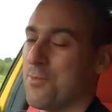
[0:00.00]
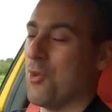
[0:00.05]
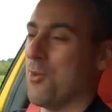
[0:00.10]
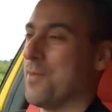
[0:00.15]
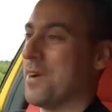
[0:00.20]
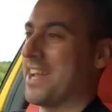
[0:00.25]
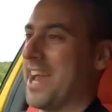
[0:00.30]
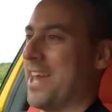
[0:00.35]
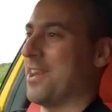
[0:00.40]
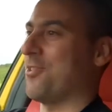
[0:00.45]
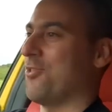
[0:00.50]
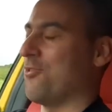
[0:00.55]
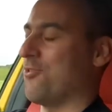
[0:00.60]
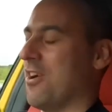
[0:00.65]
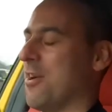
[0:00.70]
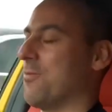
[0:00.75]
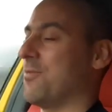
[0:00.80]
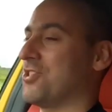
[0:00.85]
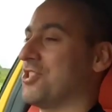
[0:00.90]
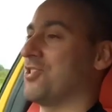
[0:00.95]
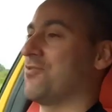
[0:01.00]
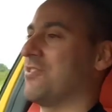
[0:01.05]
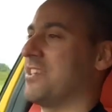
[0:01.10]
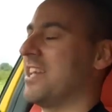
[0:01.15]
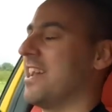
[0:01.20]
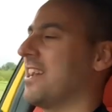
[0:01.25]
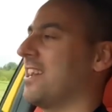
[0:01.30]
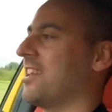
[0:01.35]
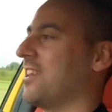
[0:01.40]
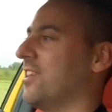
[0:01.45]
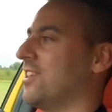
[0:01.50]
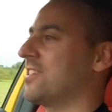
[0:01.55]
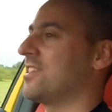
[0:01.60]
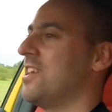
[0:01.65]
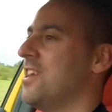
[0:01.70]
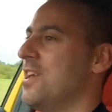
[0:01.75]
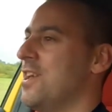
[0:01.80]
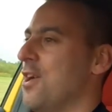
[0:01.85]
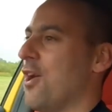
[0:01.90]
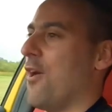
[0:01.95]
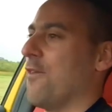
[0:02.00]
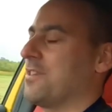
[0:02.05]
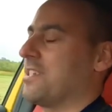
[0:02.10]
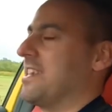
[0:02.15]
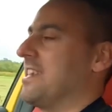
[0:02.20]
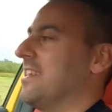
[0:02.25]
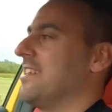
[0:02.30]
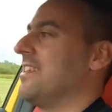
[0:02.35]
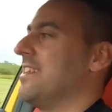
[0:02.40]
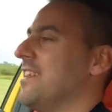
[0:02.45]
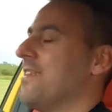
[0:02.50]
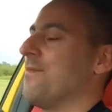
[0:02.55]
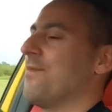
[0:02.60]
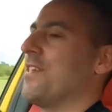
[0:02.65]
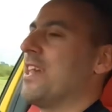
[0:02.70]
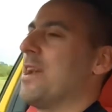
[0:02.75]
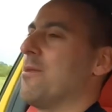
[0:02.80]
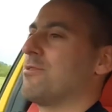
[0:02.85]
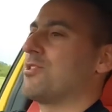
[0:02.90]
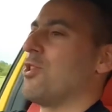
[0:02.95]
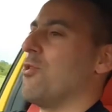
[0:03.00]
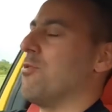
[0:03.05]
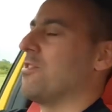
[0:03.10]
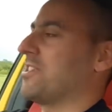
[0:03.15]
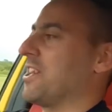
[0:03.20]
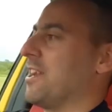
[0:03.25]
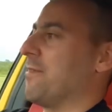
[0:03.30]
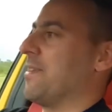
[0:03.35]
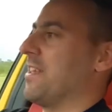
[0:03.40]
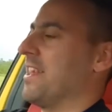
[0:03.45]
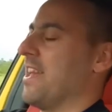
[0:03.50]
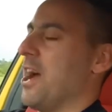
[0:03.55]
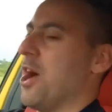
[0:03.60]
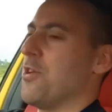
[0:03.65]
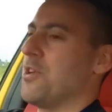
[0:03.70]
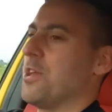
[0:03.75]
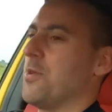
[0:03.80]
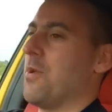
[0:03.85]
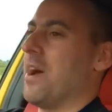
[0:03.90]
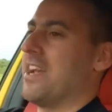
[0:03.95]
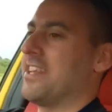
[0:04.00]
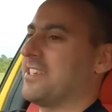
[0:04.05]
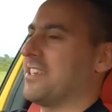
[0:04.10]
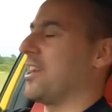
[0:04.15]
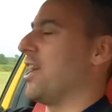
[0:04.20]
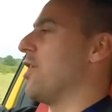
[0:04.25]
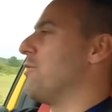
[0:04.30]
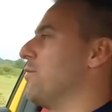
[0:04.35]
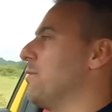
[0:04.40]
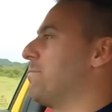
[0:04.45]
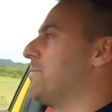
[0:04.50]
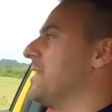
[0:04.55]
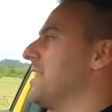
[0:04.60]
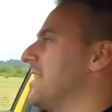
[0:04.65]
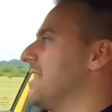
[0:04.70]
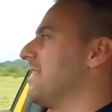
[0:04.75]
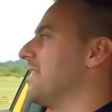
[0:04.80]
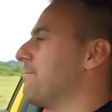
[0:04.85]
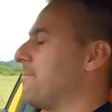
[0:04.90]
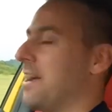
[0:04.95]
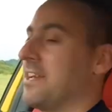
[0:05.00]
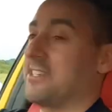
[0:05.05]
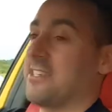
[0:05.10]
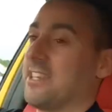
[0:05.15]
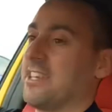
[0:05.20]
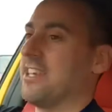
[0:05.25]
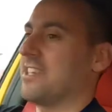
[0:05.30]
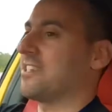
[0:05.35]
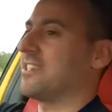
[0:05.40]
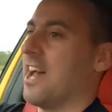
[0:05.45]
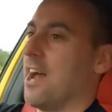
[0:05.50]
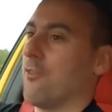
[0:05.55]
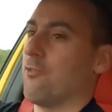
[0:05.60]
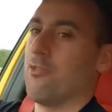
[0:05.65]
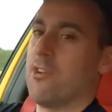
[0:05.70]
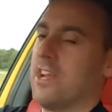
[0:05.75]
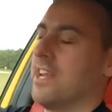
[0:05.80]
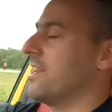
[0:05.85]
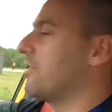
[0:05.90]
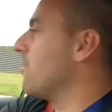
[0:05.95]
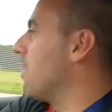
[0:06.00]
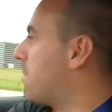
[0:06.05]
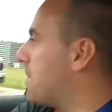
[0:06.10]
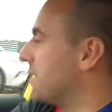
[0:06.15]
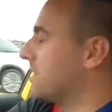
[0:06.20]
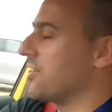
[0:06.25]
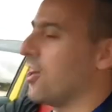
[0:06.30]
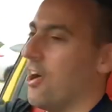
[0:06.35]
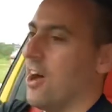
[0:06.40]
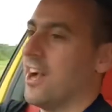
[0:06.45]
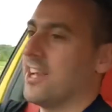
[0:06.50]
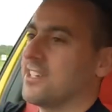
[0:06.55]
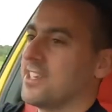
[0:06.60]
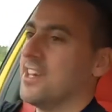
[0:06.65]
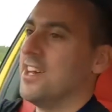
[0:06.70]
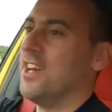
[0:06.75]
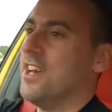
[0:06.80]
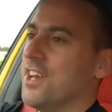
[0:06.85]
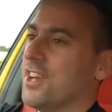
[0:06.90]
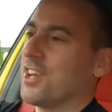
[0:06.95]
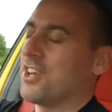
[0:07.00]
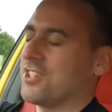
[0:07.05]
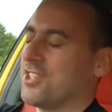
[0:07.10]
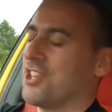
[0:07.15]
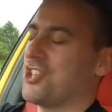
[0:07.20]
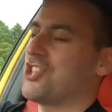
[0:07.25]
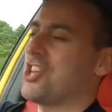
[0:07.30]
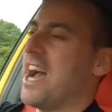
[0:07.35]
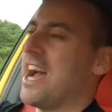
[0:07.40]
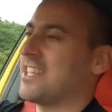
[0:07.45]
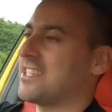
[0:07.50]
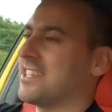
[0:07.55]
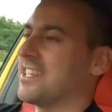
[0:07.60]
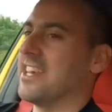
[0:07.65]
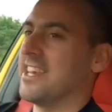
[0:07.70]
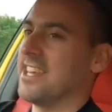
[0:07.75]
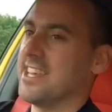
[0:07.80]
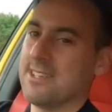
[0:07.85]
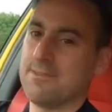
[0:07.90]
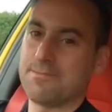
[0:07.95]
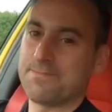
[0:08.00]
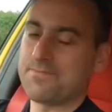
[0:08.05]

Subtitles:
more mechanical grip, which is ridiculous. Obviously it was always going to be the only way to go would be basically a set of really grippy tyres, because the chassis,